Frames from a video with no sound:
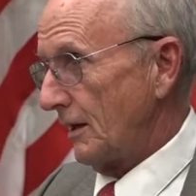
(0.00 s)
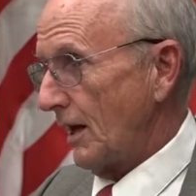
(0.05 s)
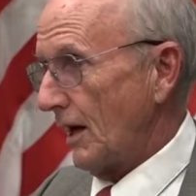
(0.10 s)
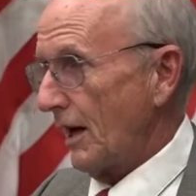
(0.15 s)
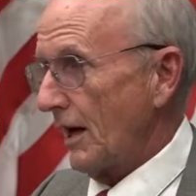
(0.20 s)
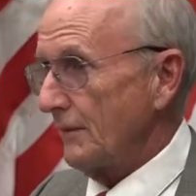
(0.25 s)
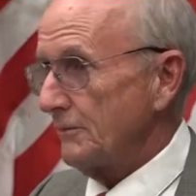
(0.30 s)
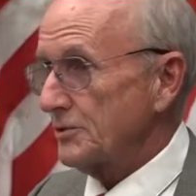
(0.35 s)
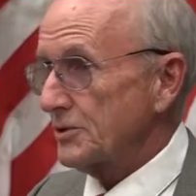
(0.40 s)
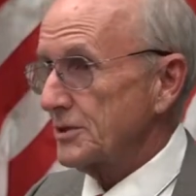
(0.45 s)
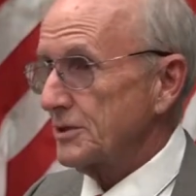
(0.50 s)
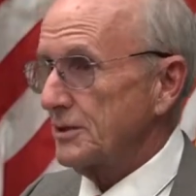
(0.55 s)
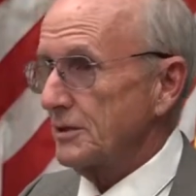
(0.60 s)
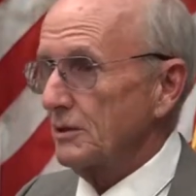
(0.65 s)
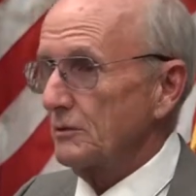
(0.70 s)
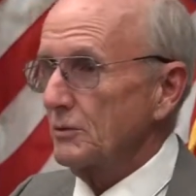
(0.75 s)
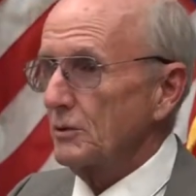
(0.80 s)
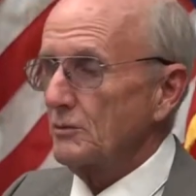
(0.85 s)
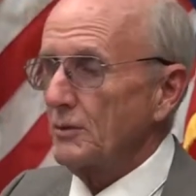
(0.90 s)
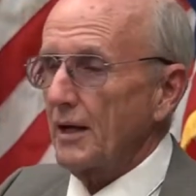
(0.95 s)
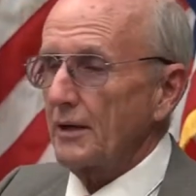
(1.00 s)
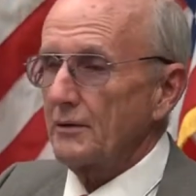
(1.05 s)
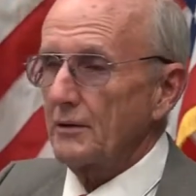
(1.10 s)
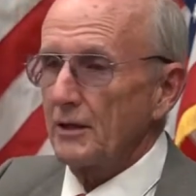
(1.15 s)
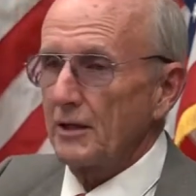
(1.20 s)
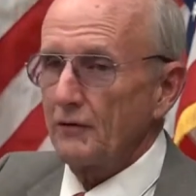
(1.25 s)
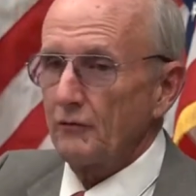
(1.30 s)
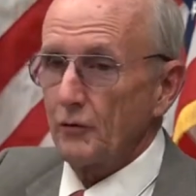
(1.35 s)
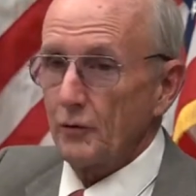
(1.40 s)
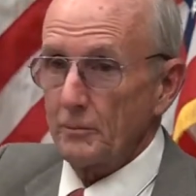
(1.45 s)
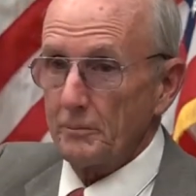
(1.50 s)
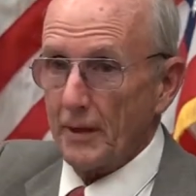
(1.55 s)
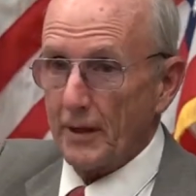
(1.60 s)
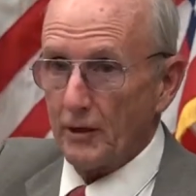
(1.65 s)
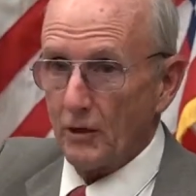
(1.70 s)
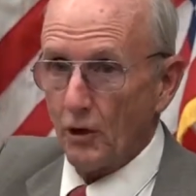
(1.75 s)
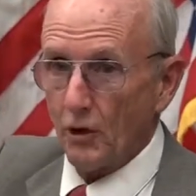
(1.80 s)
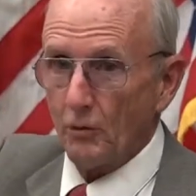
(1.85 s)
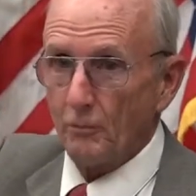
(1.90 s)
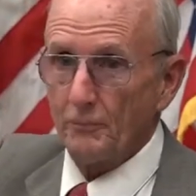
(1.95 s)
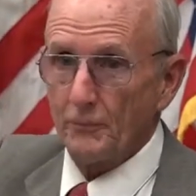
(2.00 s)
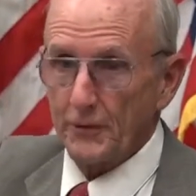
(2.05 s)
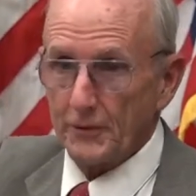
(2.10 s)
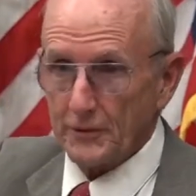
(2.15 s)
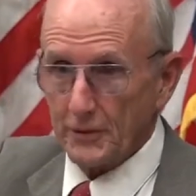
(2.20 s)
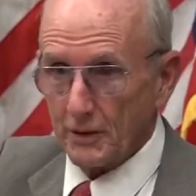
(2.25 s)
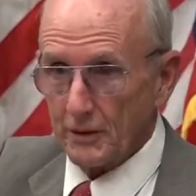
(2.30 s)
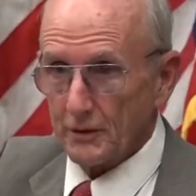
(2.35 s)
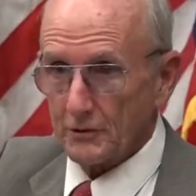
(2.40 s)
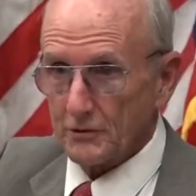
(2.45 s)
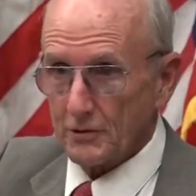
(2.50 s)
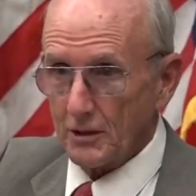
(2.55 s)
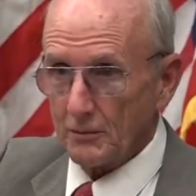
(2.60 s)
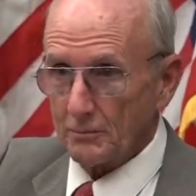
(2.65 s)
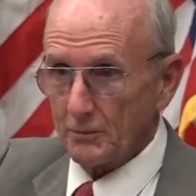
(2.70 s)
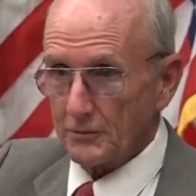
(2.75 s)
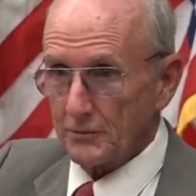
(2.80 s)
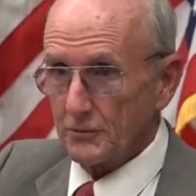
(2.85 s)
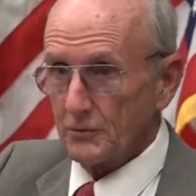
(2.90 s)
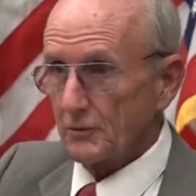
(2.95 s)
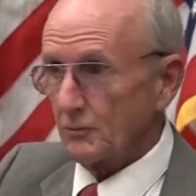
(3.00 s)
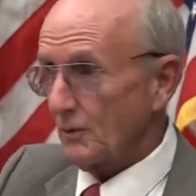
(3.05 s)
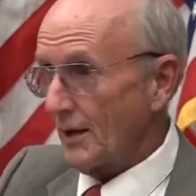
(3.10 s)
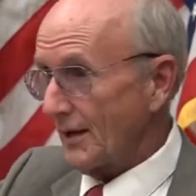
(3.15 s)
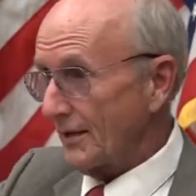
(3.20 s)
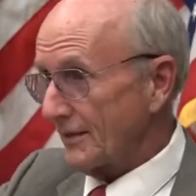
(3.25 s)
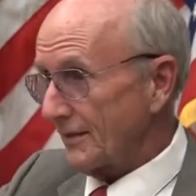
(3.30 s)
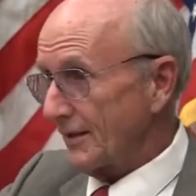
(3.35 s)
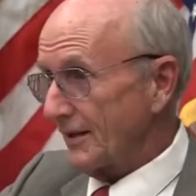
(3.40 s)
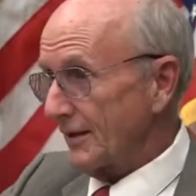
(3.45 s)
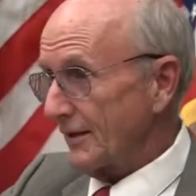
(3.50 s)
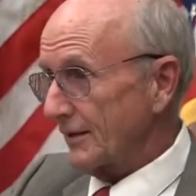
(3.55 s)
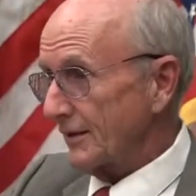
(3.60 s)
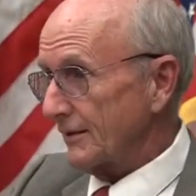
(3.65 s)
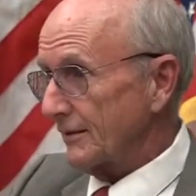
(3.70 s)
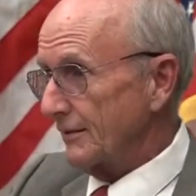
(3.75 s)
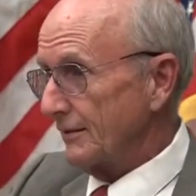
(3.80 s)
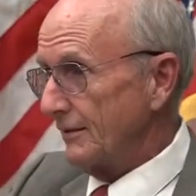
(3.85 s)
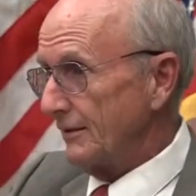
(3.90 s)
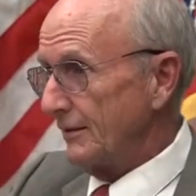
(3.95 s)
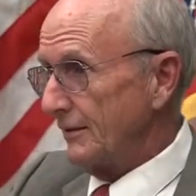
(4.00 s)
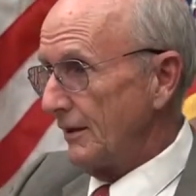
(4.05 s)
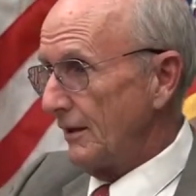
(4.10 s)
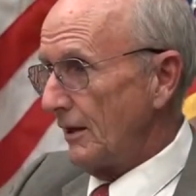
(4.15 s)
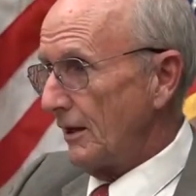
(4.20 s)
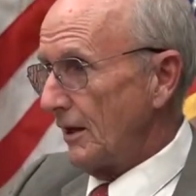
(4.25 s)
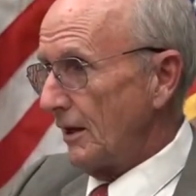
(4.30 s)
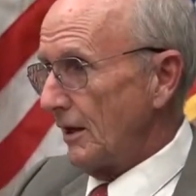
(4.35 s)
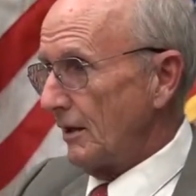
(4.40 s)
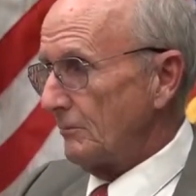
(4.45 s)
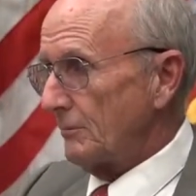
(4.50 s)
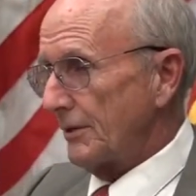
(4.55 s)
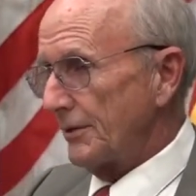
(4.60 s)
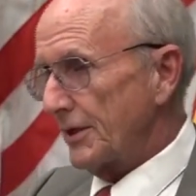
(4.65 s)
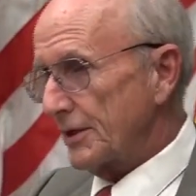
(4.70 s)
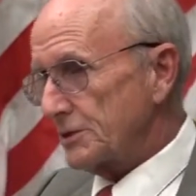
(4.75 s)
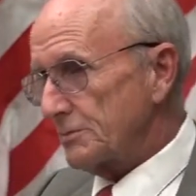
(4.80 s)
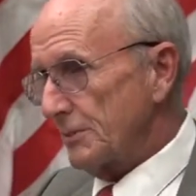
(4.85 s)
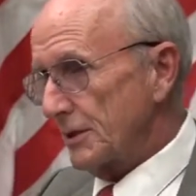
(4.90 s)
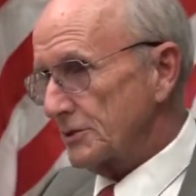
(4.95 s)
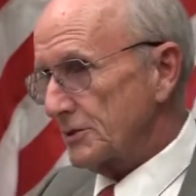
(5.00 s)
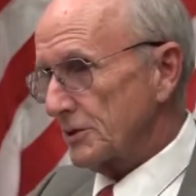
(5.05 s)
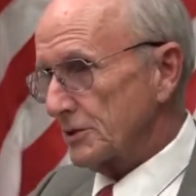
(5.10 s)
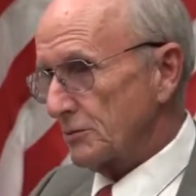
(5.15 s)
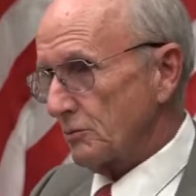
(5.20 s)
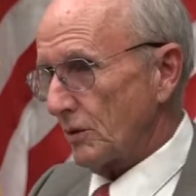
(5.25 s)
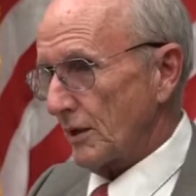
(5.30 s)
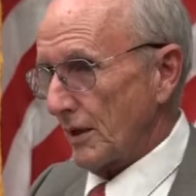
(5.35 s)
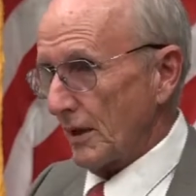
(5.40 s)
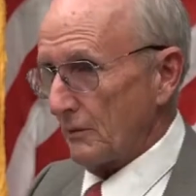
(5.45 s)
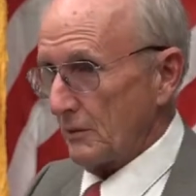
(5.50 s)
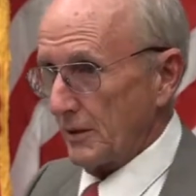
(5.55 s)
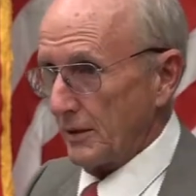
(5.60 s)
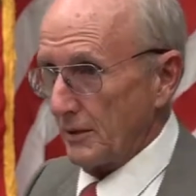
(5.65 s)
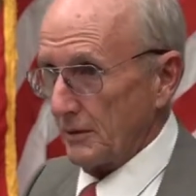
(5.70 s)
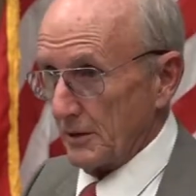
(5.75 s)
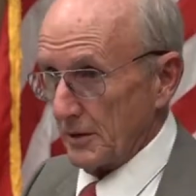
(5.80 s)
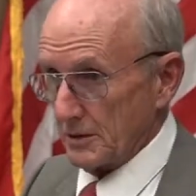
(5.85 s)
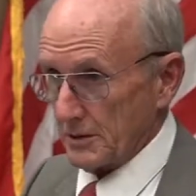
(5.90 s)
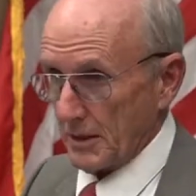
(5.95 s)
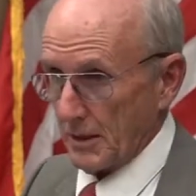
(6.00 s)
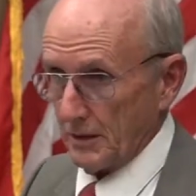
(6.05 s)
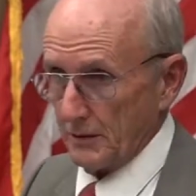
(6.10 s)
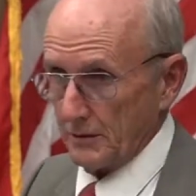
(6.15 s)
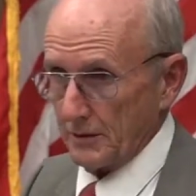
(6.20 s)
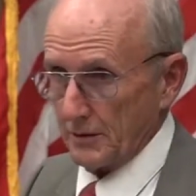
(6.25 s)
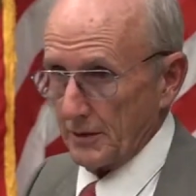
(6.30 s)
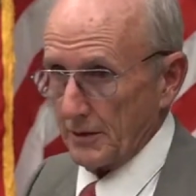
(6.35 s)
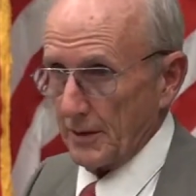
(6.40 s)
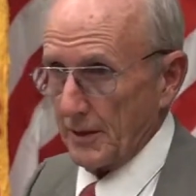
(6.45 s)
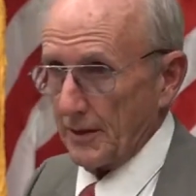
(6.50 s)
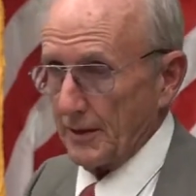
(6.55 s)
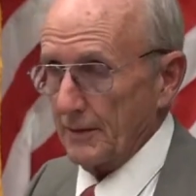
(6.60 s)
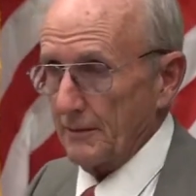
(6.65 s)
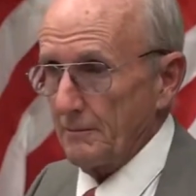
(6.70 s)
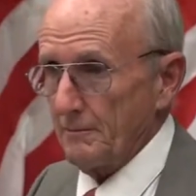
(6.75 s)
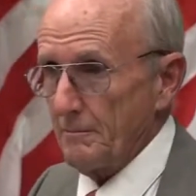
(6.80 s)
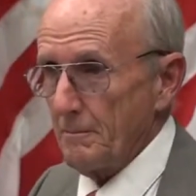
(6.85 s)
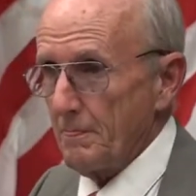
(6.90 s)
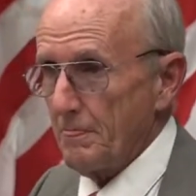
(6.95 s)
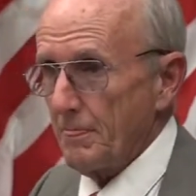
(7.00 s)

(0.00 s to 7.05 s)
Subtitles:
I'm still would rather live with my hope that Donald Trump will do the right thing. But this much is what I'm here to tell you tonight.